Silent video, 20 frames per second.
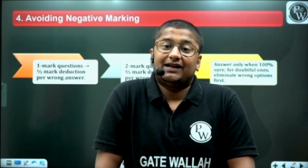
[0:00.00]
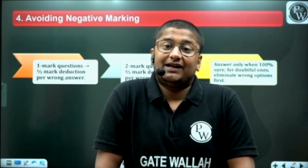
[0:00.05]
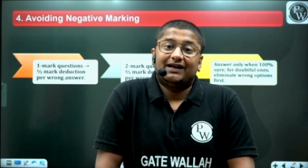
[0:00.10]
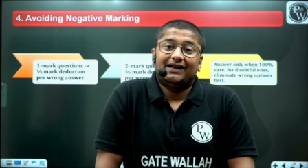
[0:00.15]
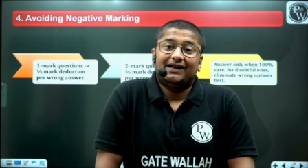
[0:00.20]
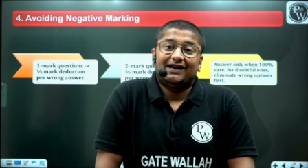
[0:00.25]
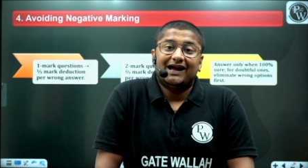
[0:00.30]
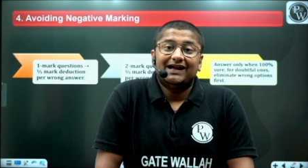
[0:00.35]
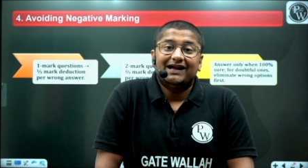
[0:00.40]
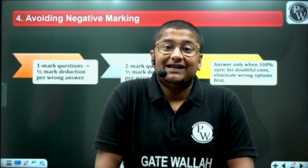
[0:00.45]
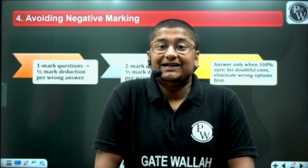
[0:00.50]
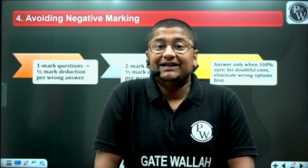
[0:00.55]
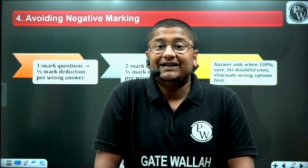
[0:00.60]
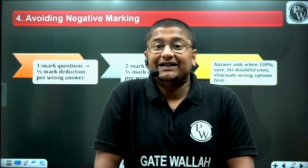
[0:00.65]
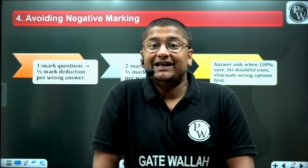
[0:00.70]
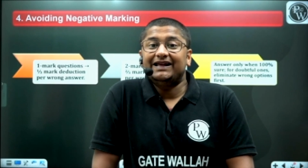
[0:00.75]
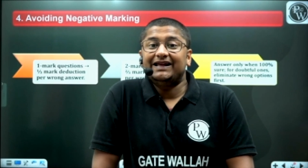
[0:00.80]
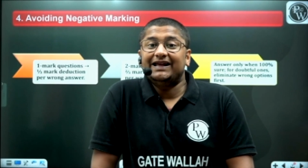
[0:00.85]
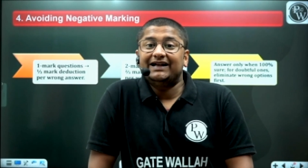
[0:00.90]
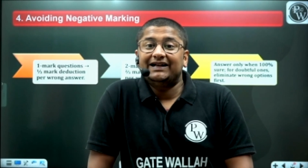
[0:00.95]
90
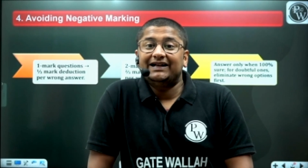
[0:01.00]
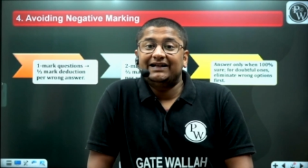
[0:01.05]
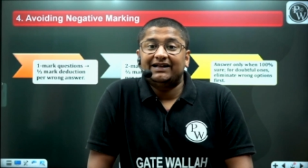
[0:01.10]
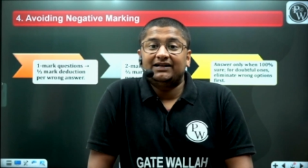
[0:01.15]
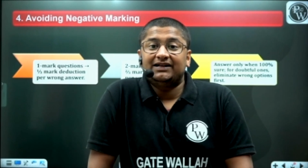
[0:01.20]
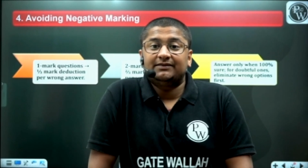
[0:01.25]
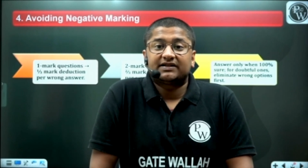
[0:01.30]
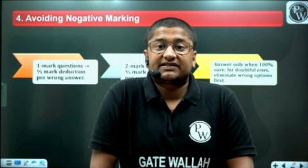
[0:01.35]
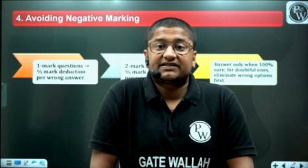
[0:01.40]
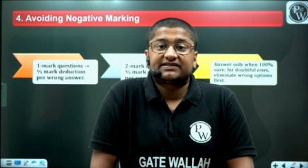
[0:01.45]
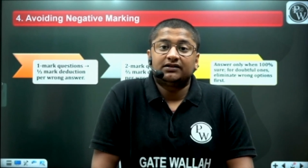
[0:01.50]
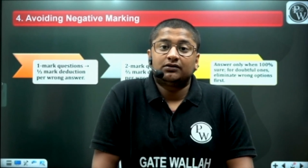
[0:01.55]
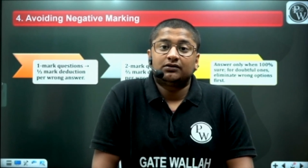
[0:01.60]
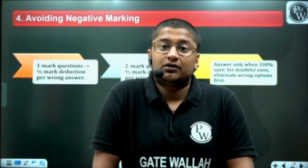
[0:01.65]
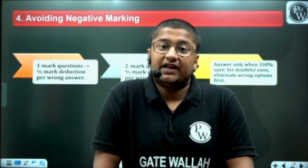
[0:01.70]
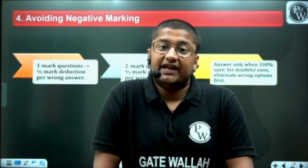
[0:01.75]
and 10% or